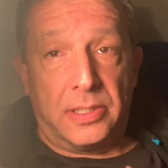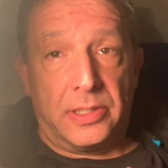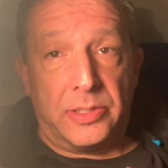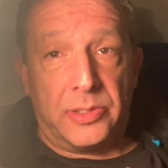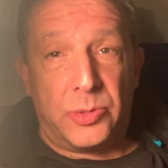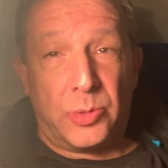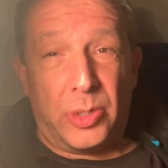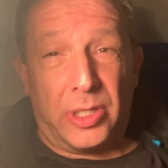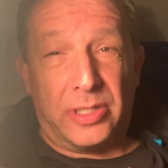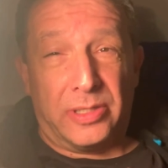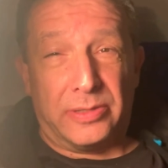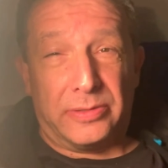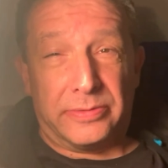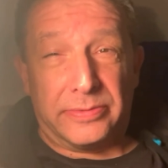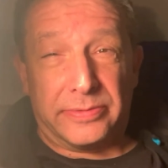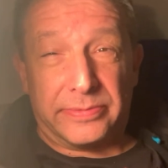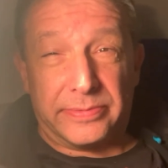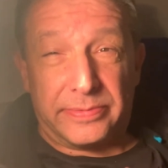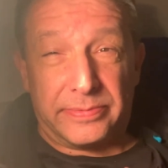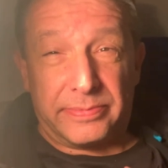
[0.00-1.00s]

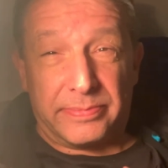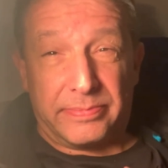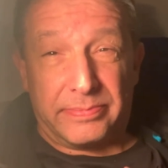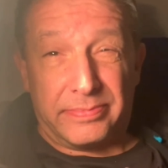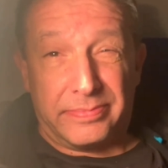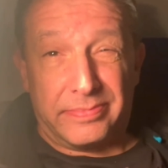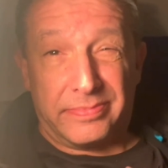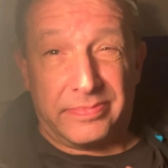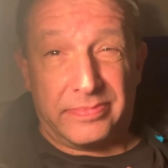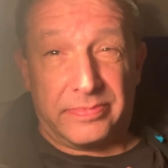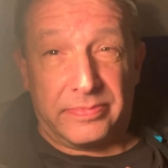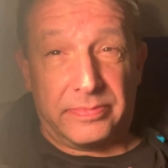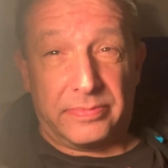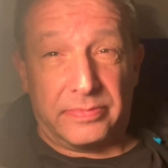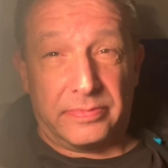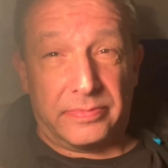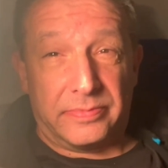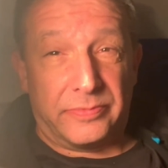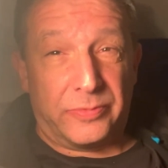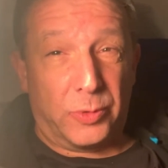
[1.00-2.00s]
12,
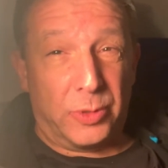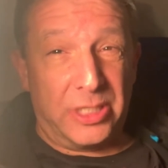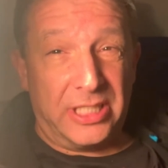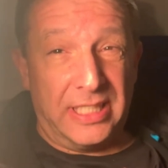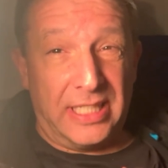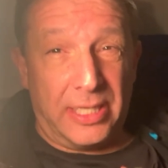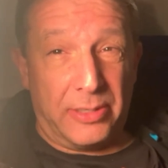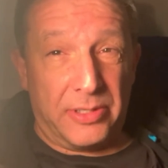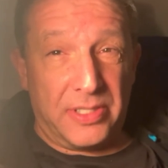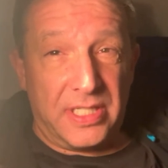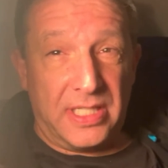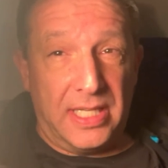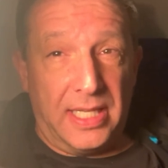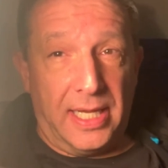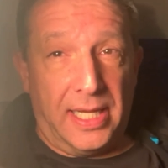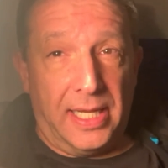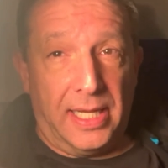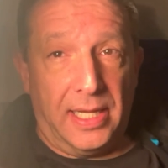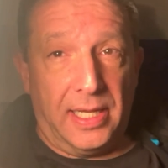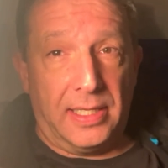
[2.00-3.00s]
14 hours a
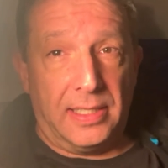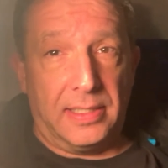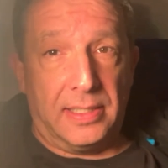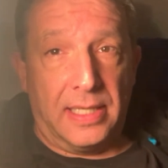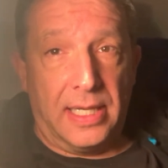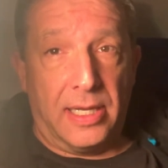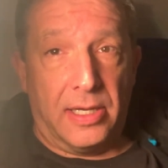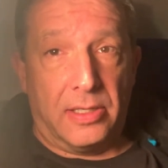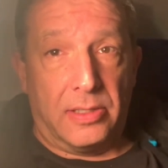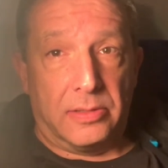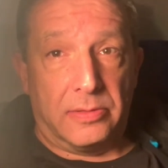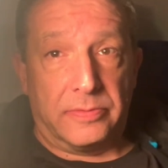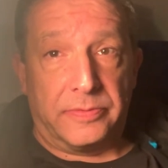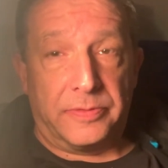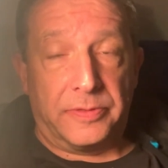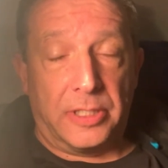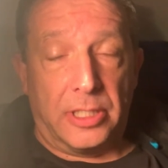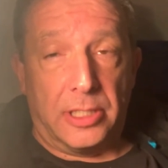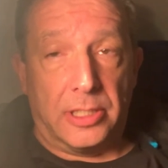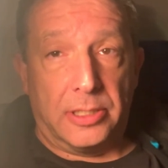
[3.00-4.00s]
day now,
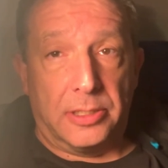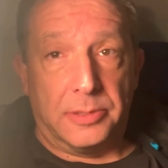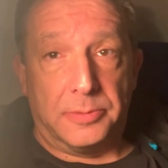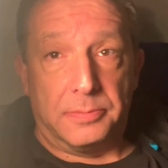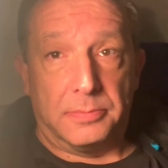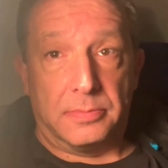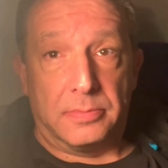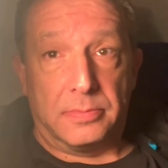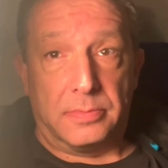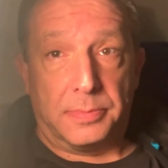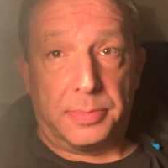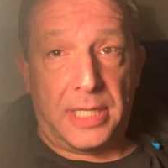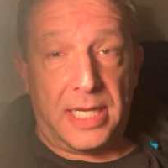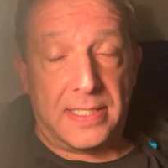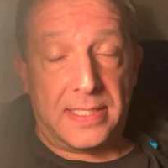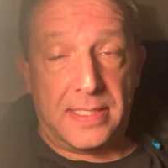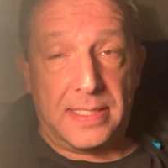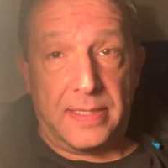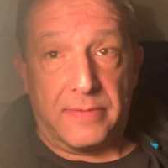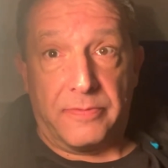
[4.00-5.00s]
from
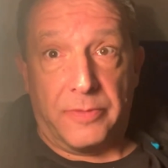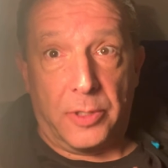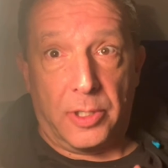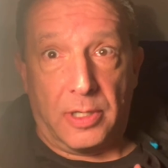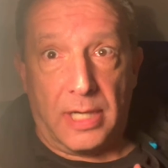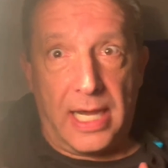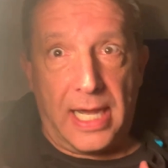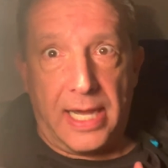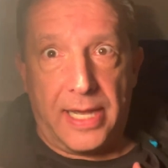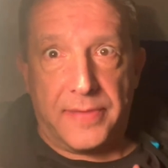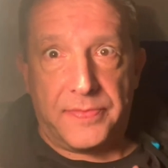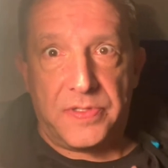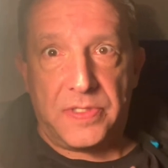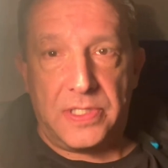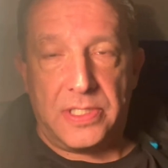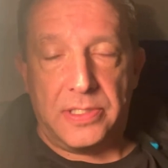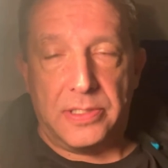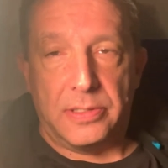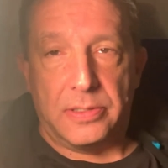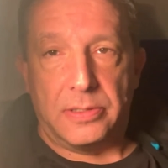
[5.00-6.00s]
processing photographs
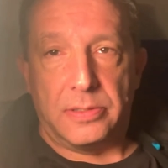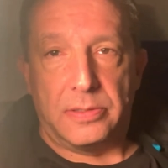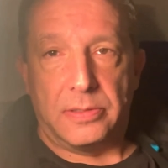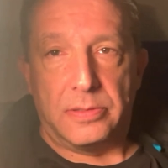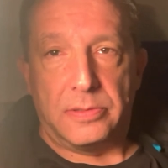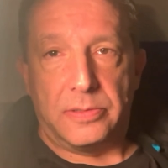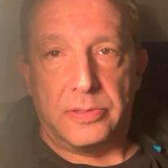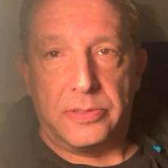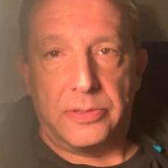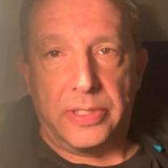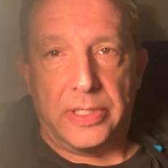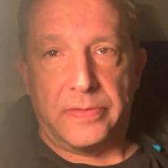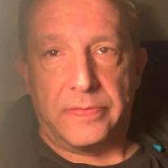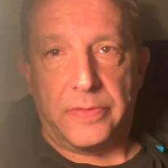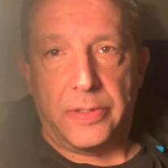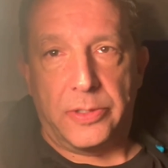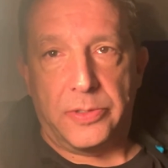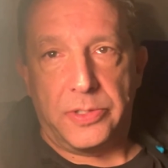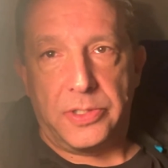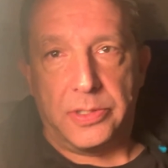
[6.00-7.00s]
to doing a
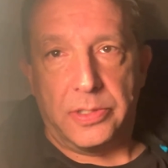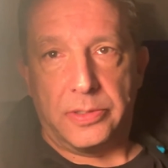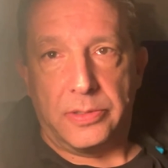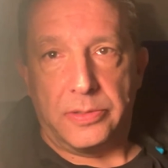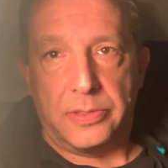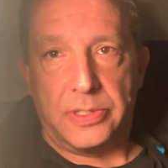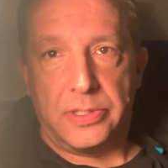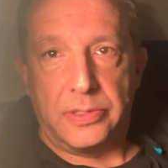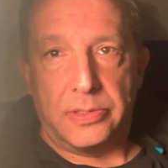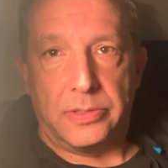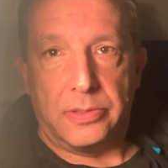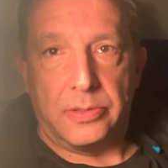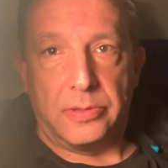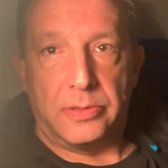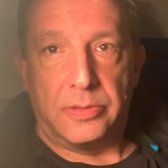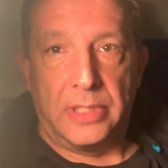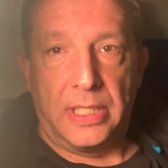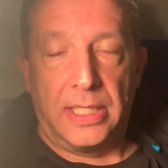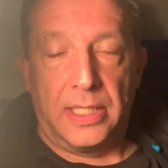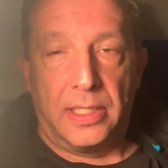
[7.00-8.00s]
photo shoot to
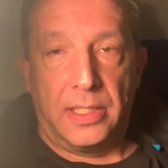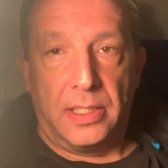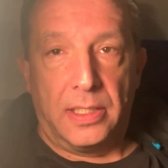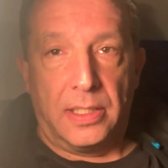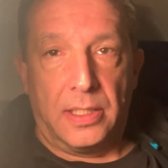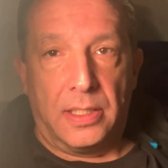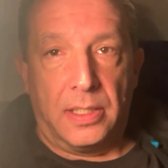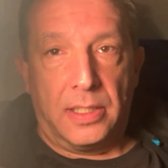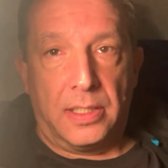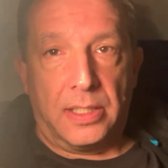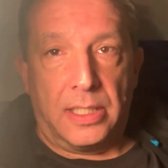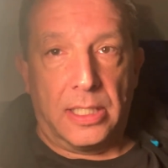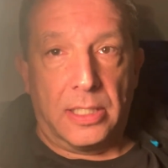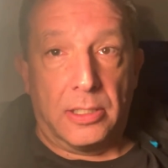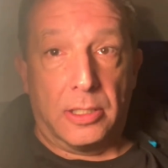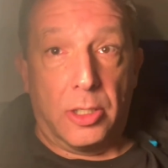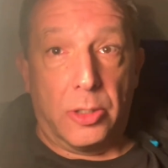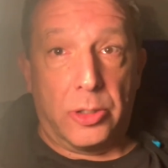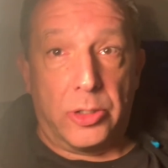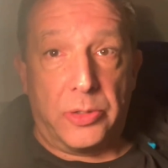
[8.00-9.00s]
getting a
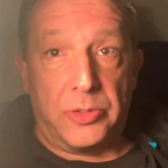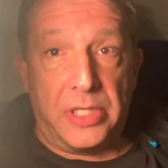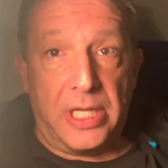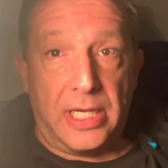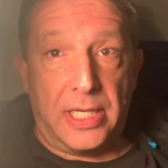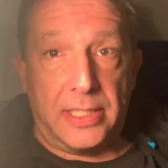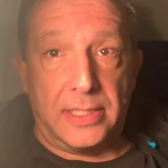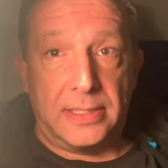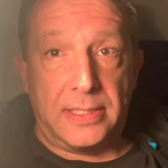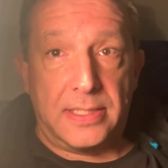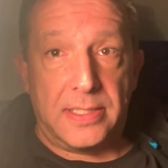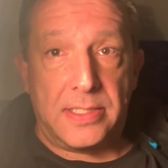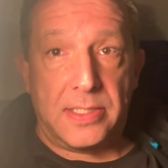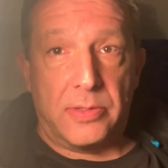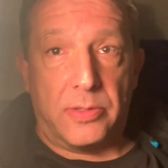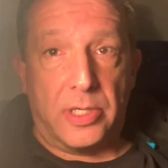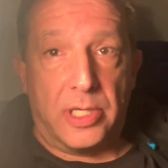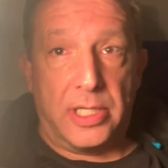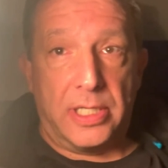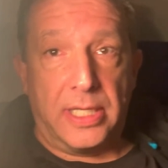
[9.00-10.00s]
logo done and so
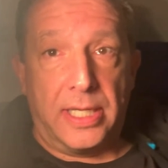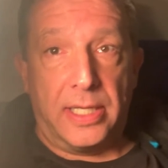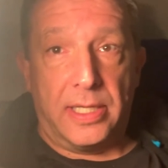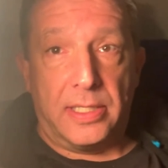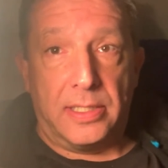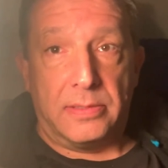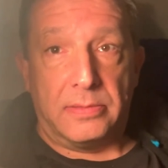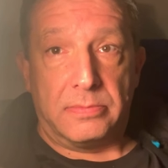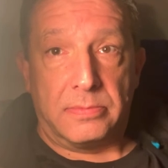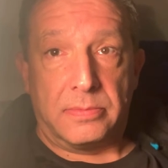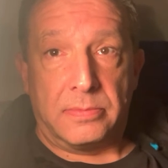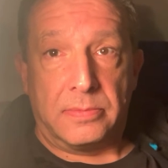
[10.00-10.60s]
on. And